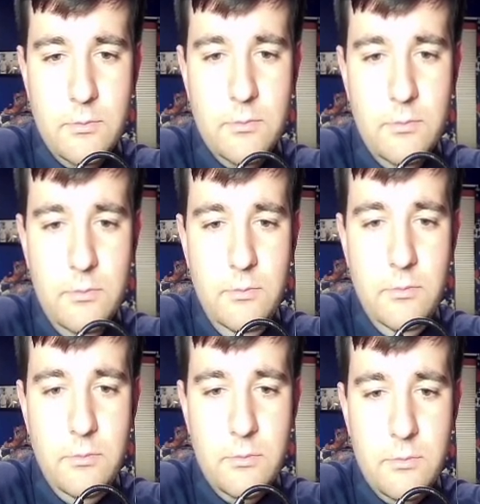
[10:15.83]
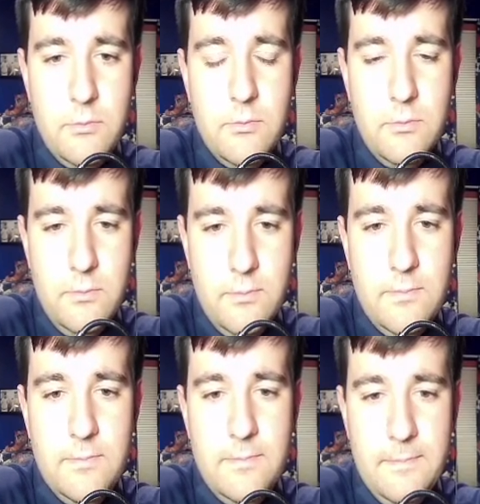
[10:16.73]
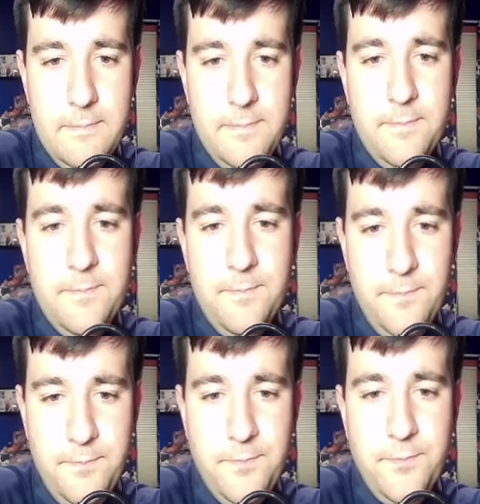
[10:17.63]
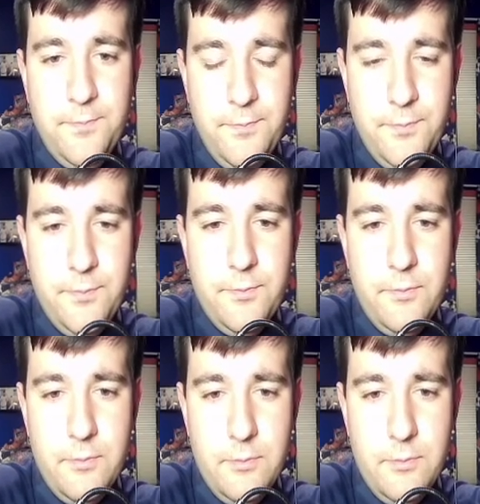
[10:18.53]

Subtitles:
(not speaking)